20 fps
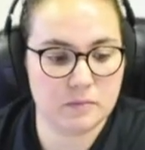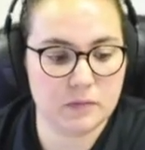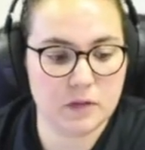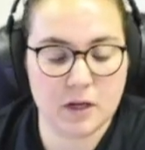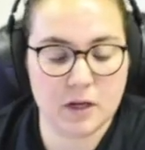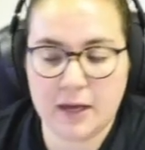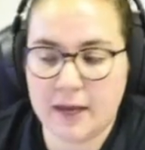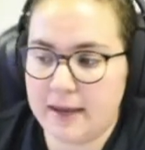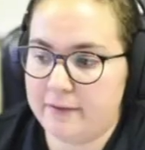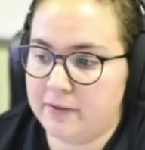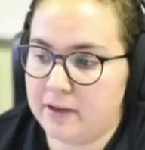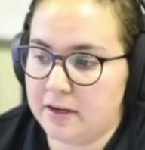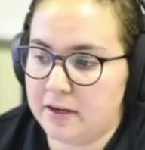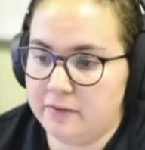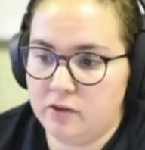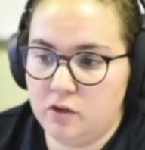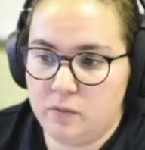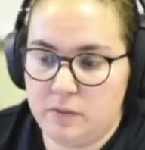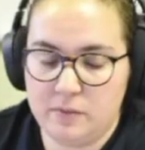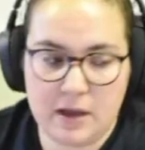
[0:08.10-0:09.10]
Okay, I've had a
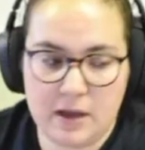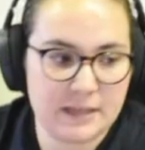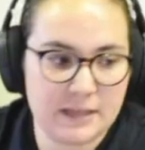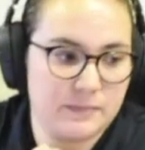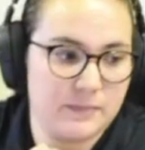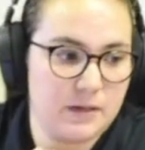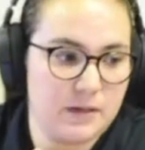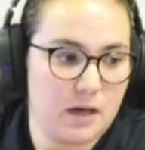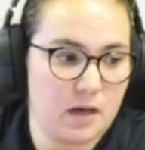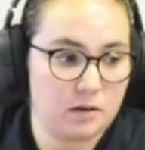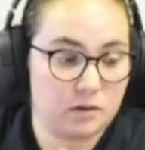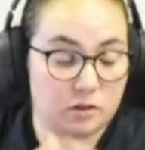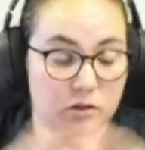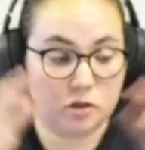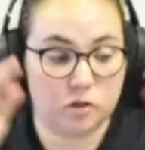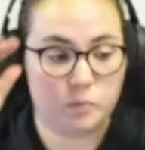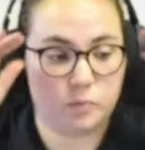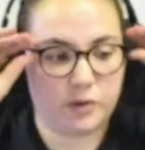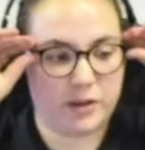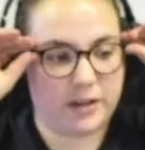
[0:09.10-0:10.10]
few people ask me how to do
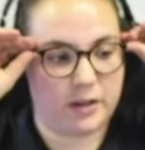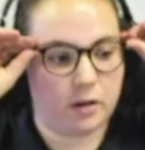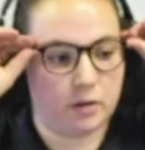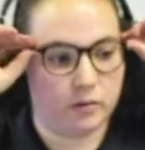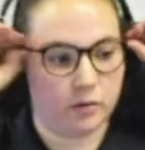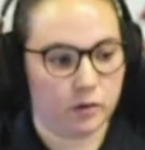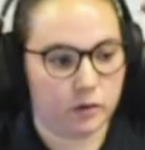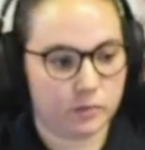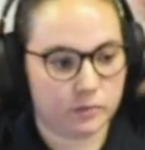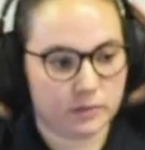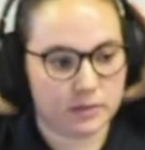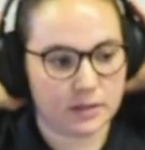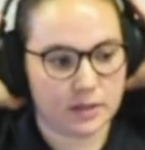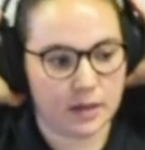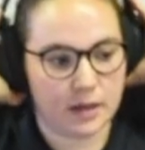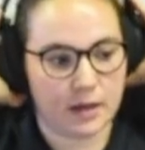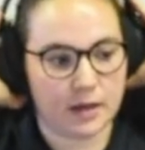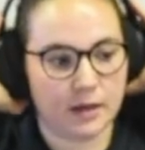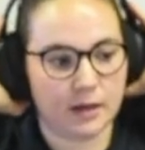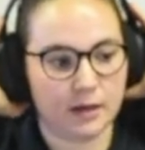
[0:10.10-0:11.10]
breakout rooms,
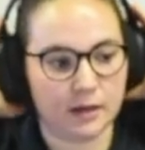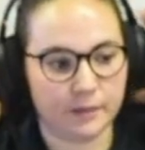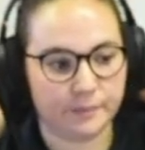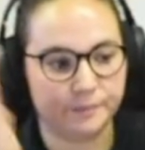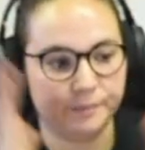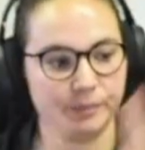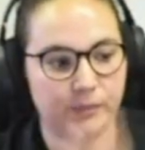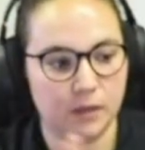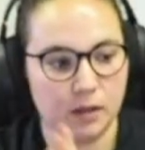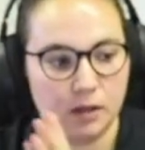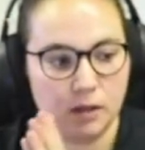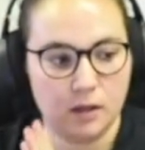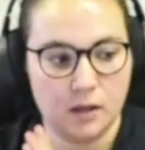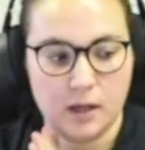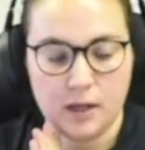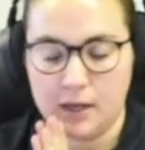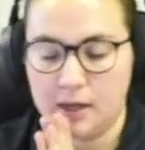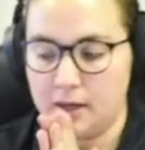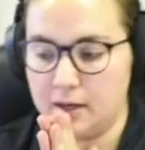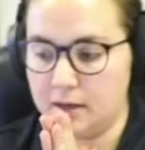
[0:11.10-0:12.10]
and
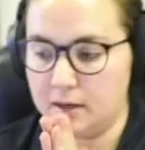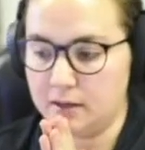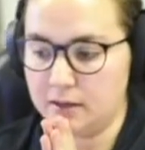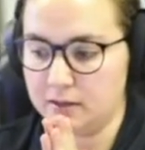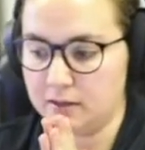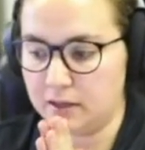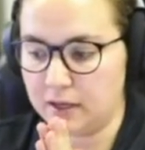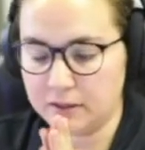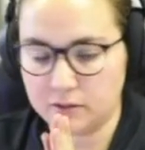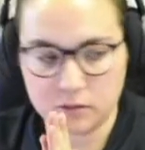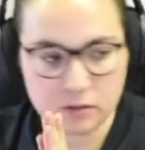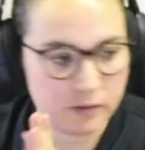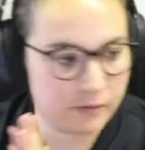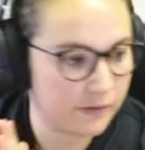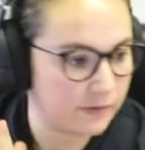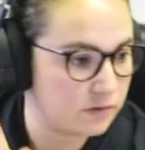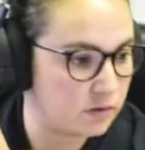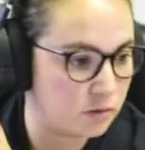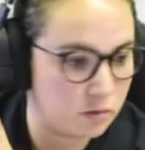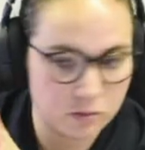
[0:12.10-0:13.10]
I sort of have
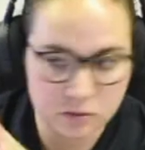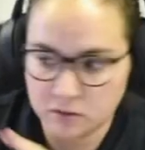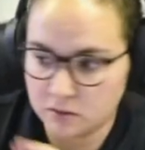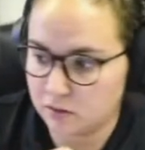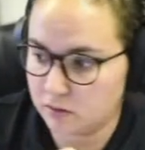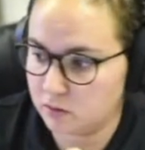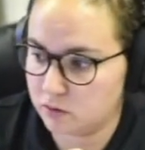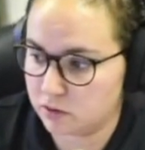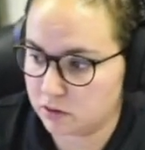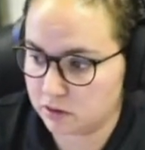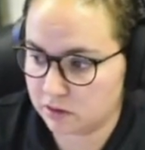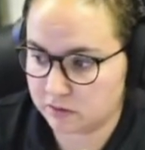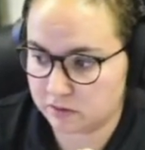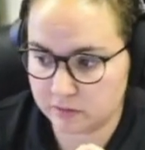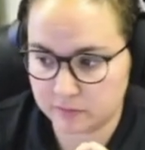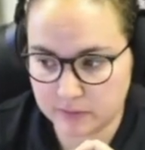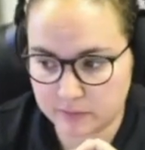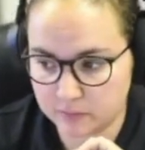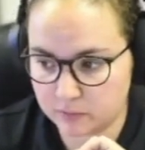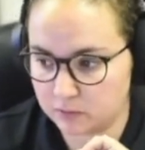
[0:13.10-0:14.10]
two solutions for
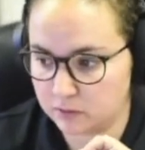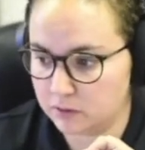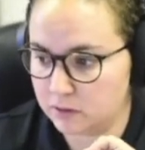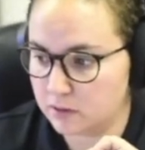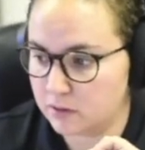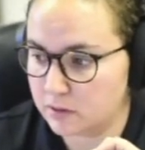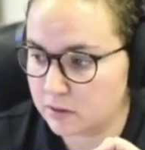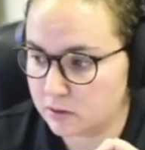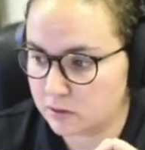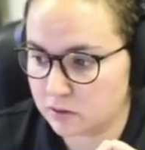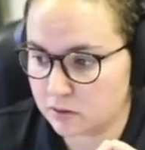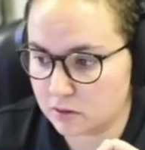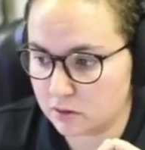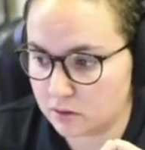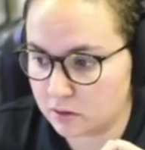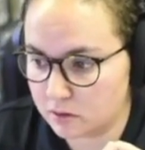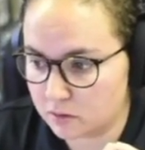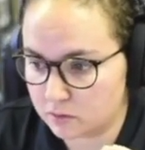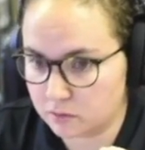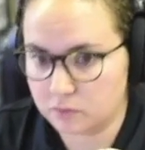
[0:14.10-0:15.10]
people.
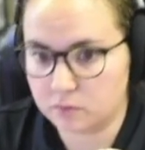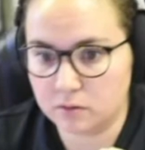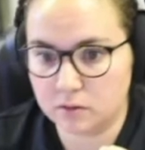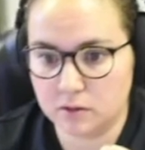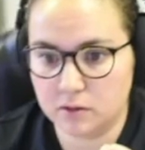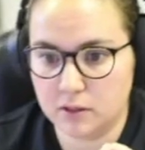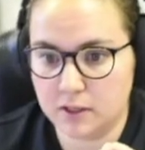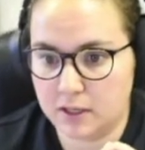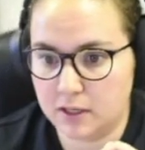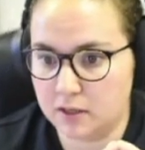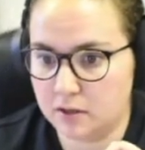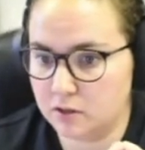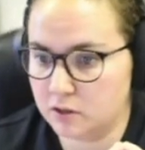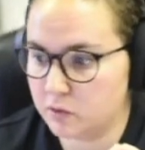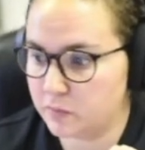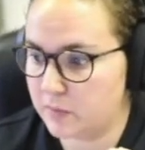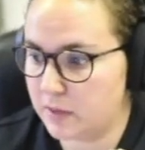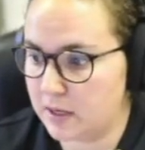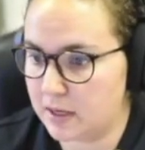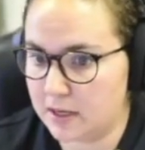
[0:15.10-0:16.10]
So here's
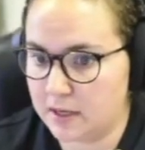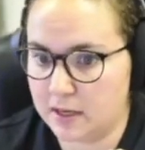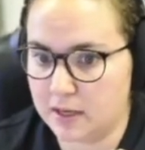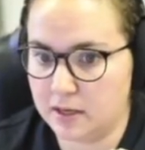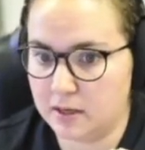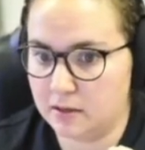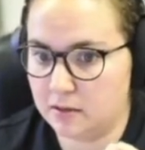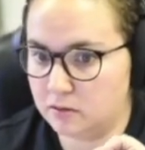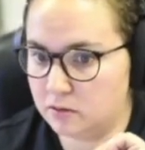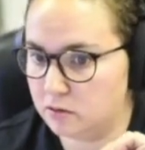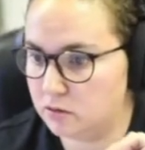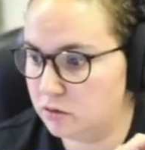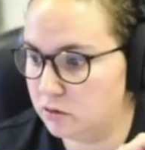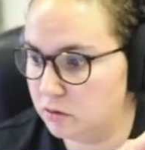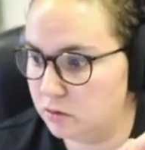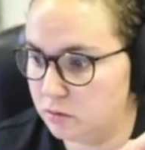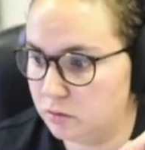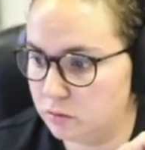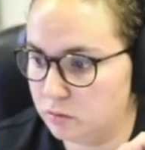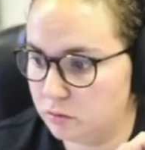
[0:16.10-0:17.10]
my
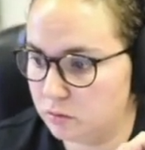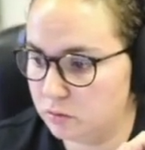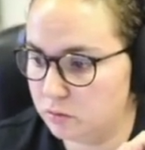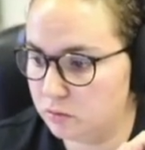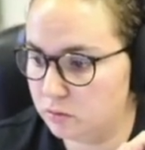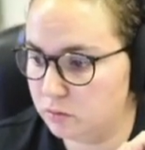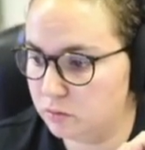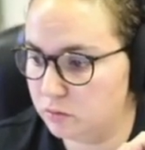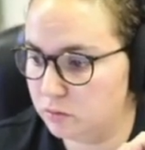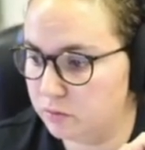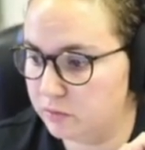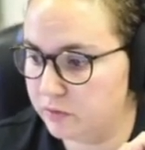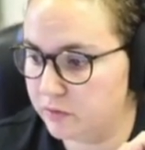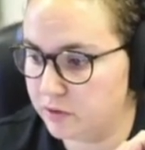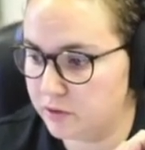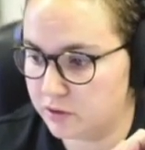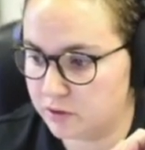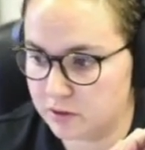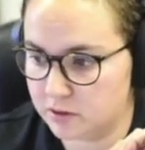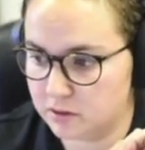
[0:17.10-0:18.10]
two
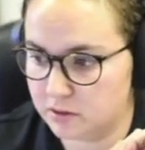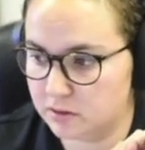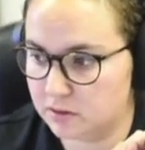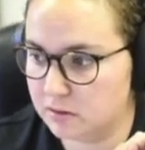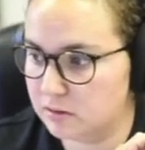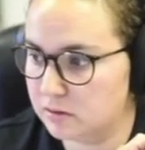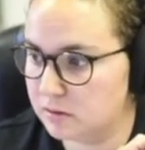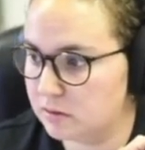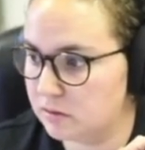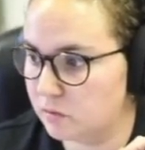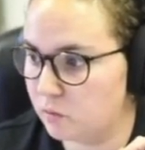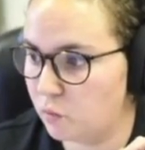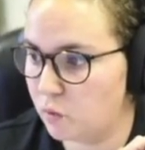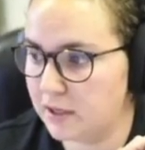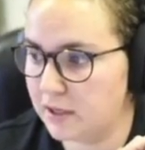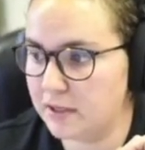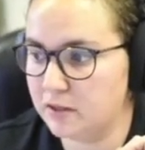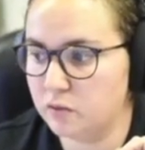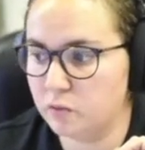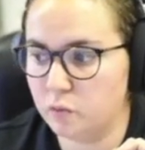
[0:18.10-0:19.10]
versions.
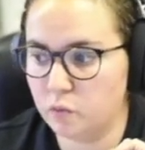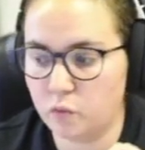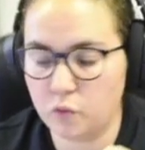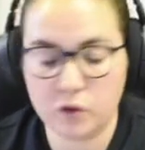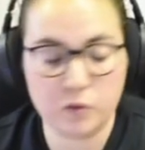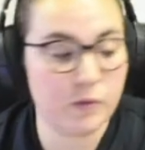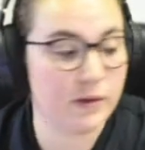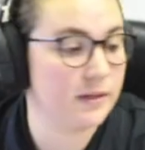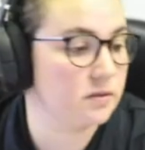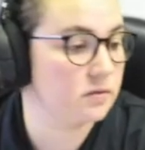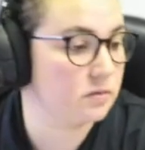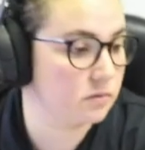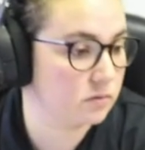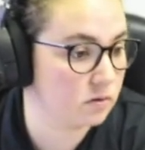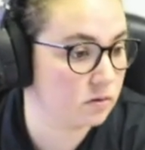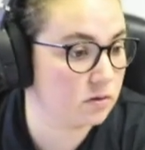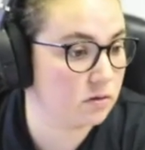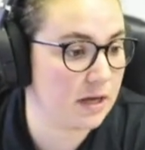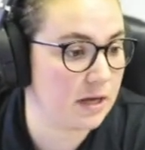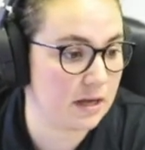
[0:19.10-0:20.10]
One way is through
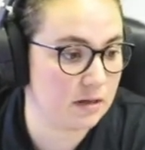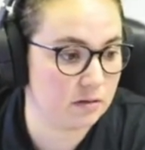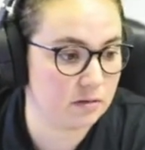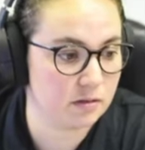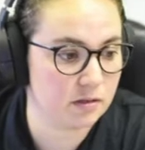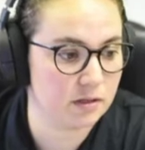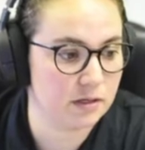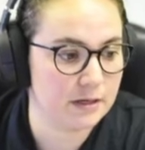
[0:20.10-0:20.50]
Google Calendar,